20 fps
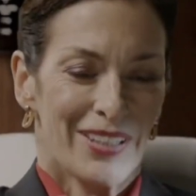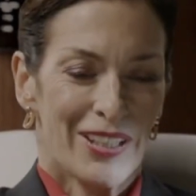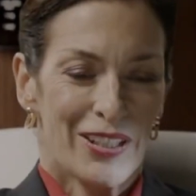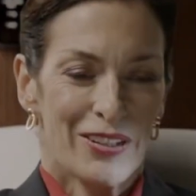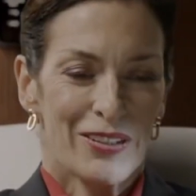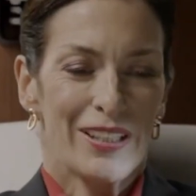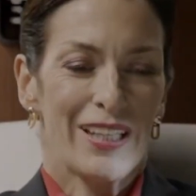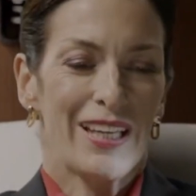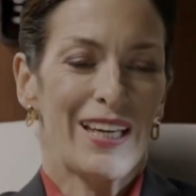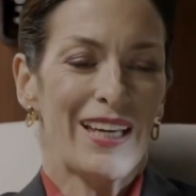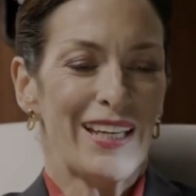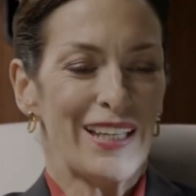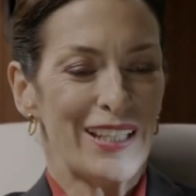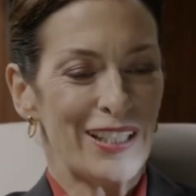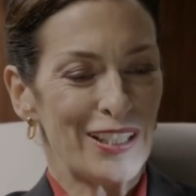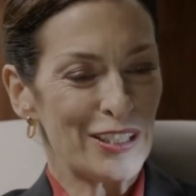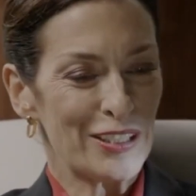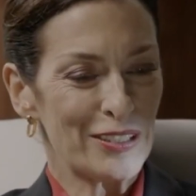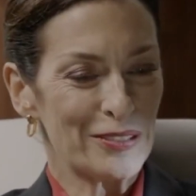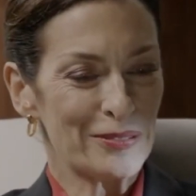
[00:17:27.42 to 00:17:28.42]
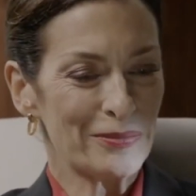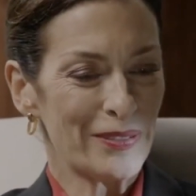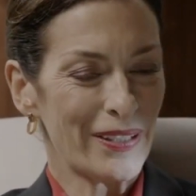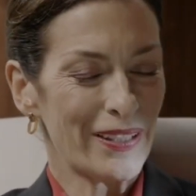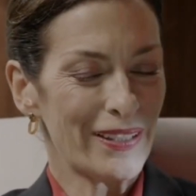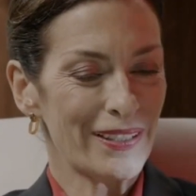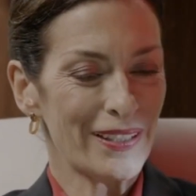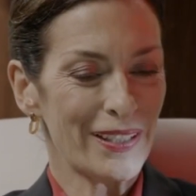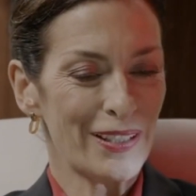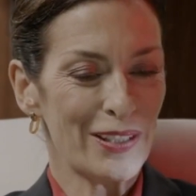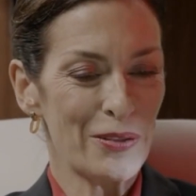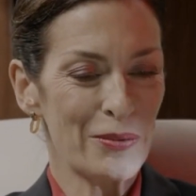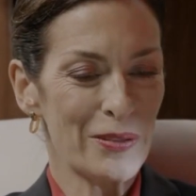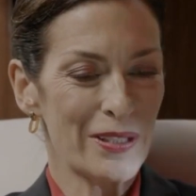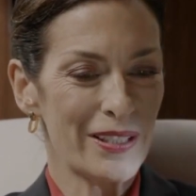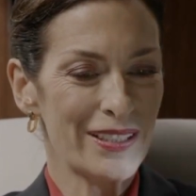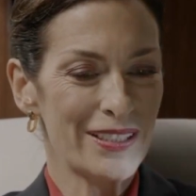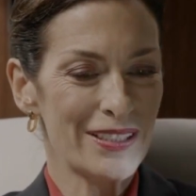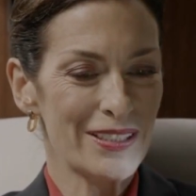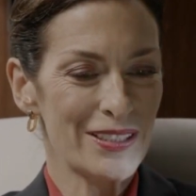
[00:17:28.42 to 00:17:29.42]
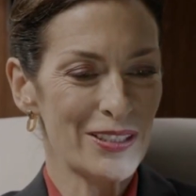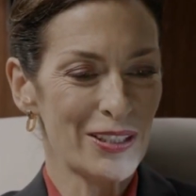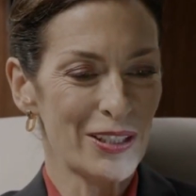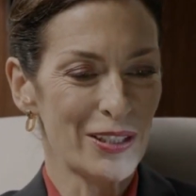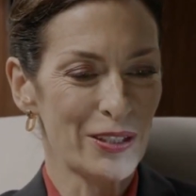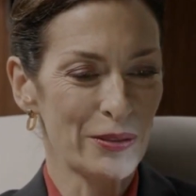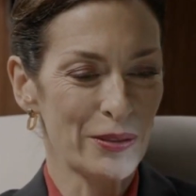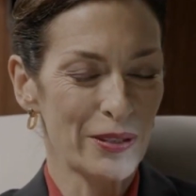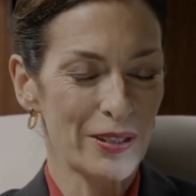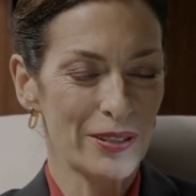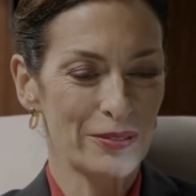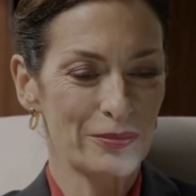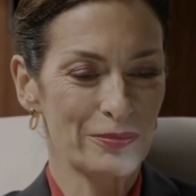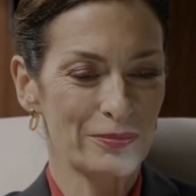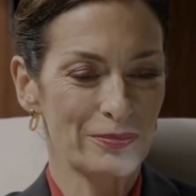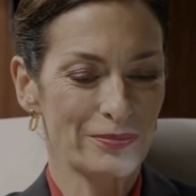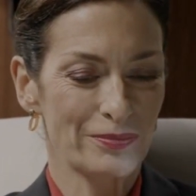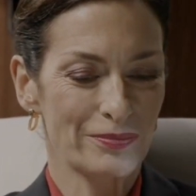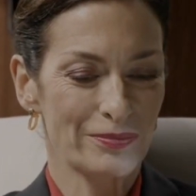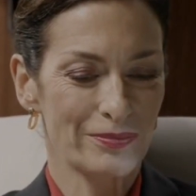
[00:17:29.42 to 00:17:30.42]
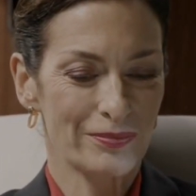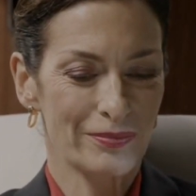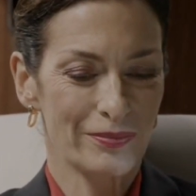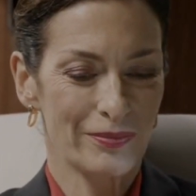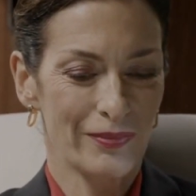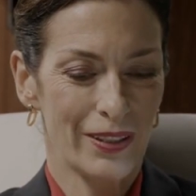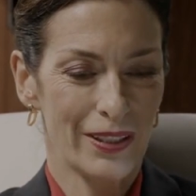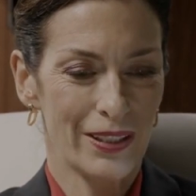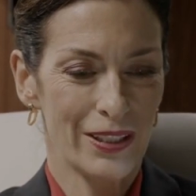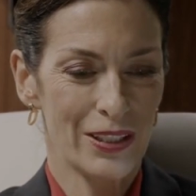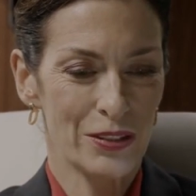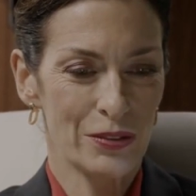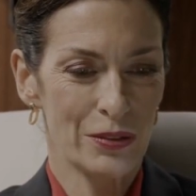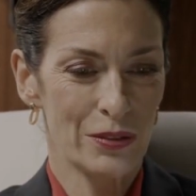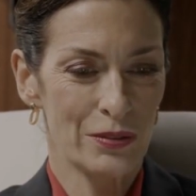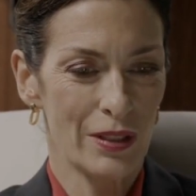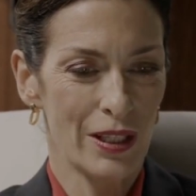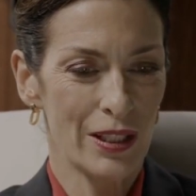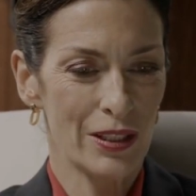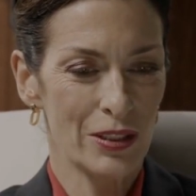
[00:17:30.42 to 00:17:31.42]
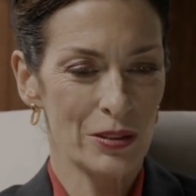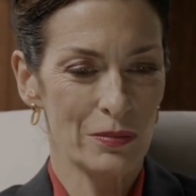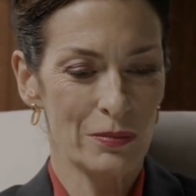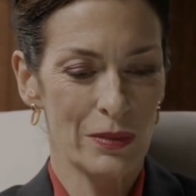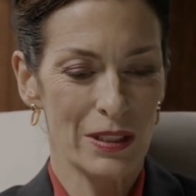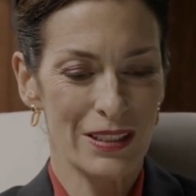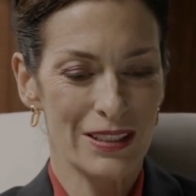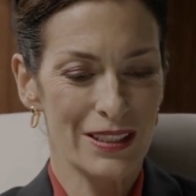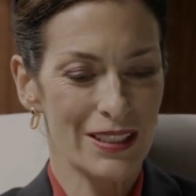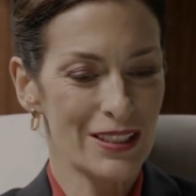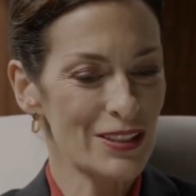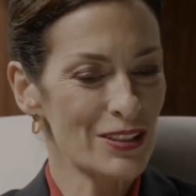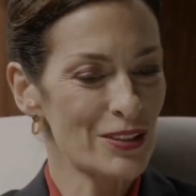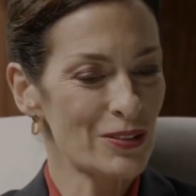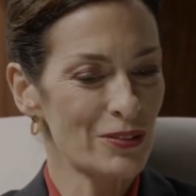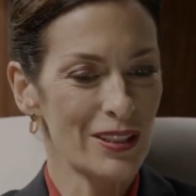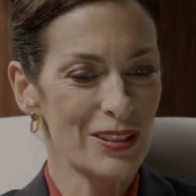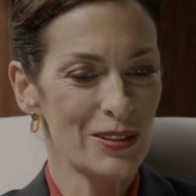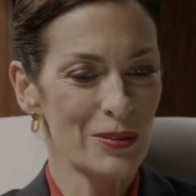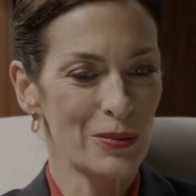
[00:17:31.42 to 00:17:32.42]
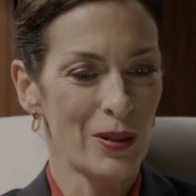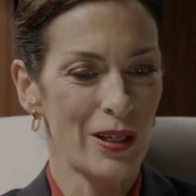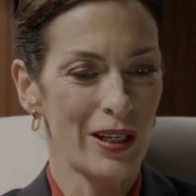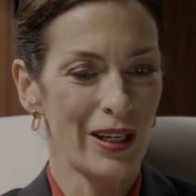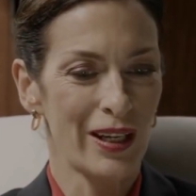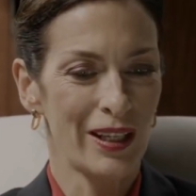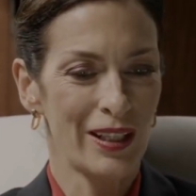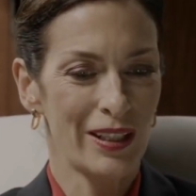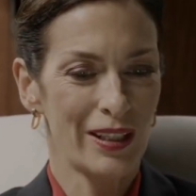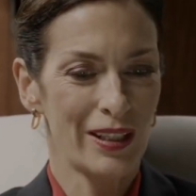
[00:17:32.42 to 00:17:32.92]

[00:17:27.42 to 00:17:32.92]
Okay, I think I know what I need to do. I need to arrange a meeting straight away.